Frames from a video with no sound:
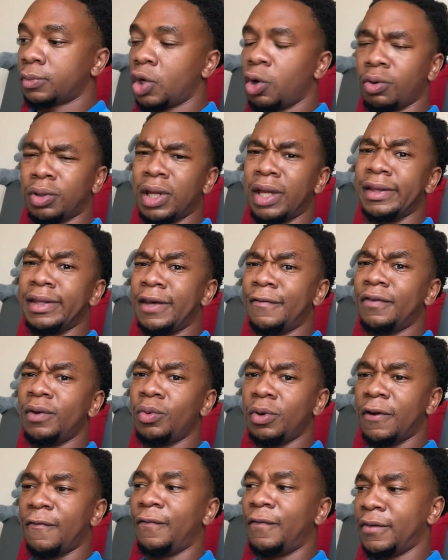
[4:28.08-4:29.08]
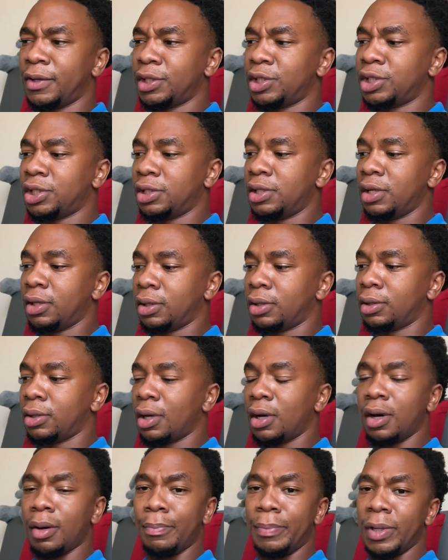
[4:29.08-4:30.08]
Also, I definitely want to finish this
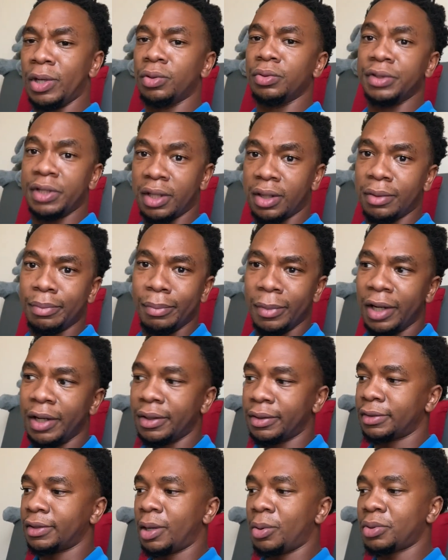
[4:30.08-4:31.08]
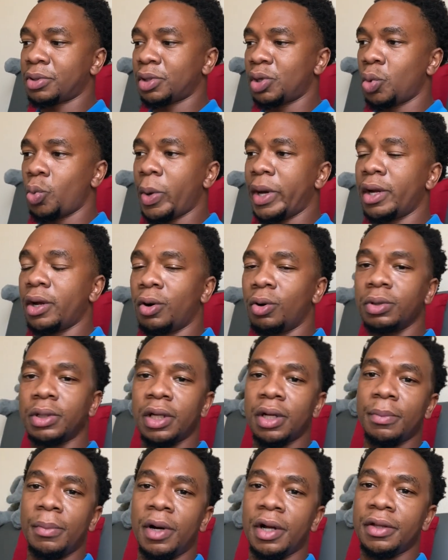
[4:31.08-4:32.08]
build this month, so I was going to wait a whole
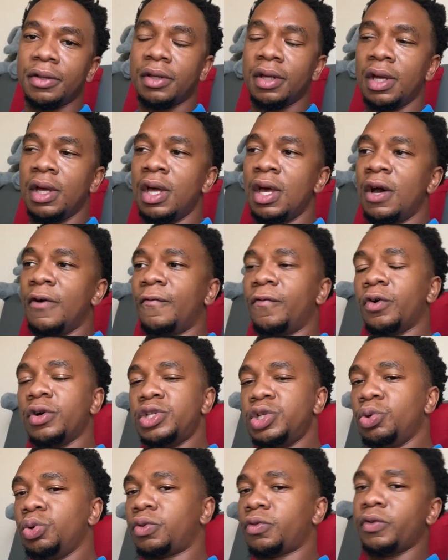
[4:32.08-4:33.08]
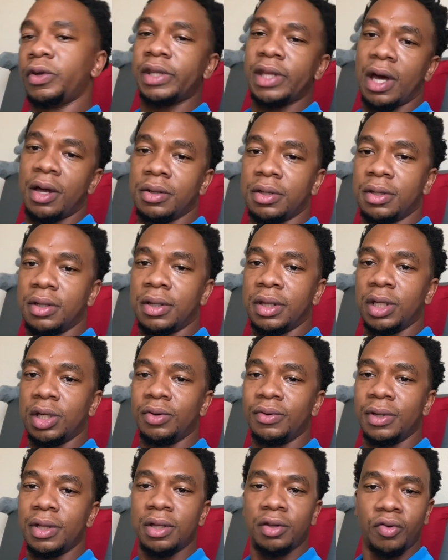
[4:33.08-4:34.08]
nother month for a new 3000
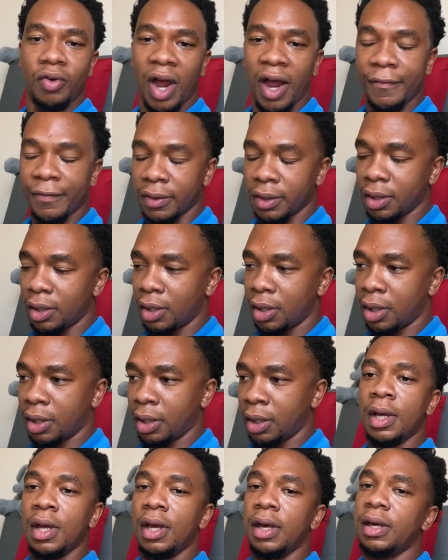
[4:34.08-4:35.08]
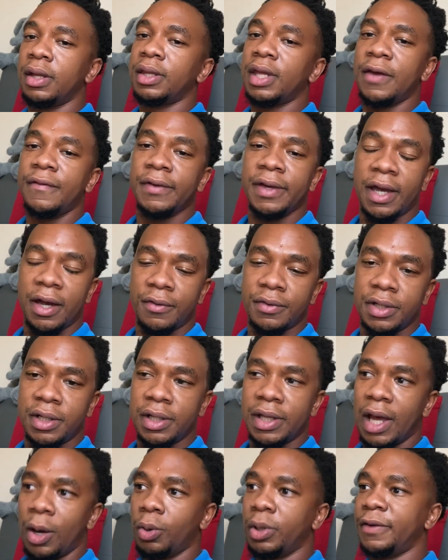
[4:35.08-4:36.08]
series graphics card. It's not even guaranteed
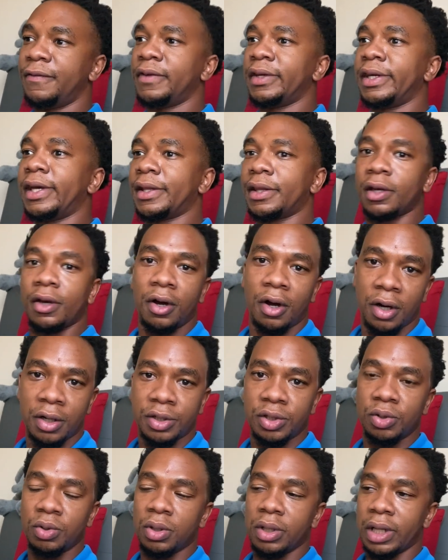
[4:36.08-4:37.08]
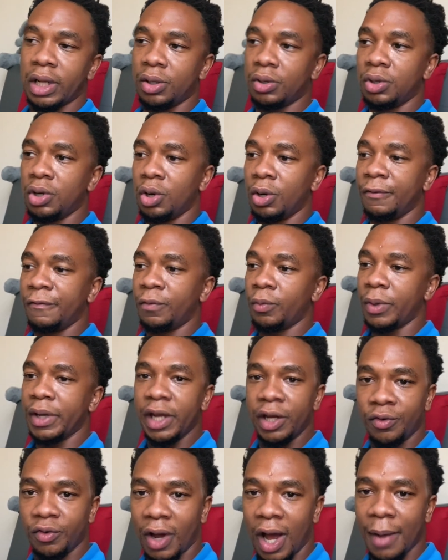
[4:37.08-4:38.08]
that I would even get the card too, because I don't know if when
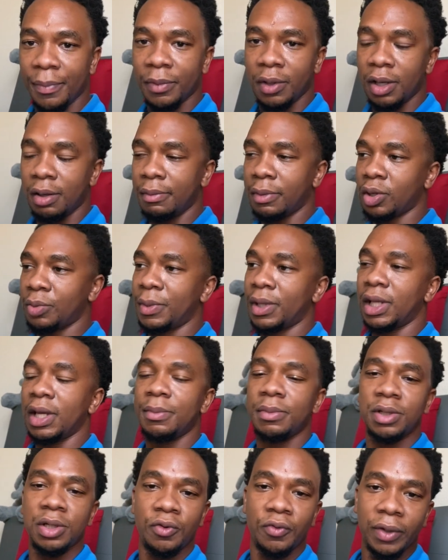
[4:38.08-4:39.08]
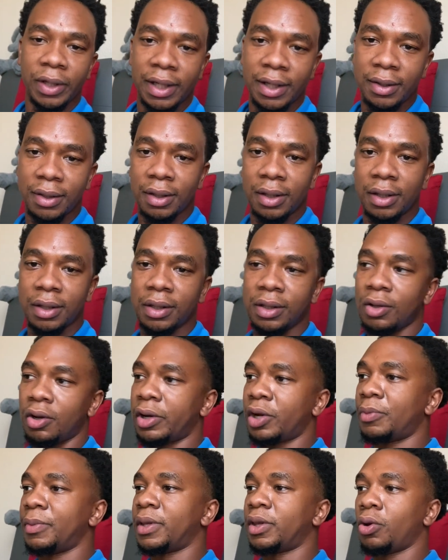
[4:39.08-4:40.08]
they drop them, there's going to be limited releases, or they're
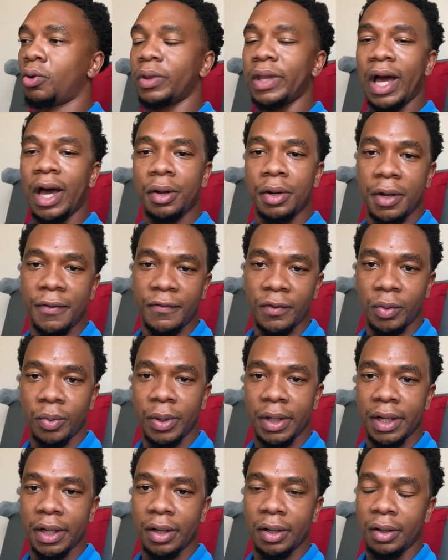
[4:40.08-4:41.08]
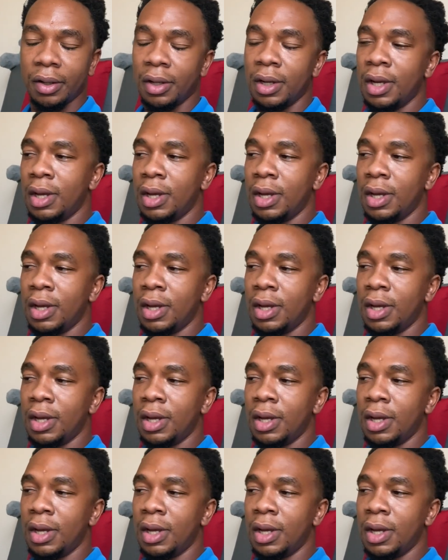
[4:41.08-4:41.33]
going to be sold out everywhere,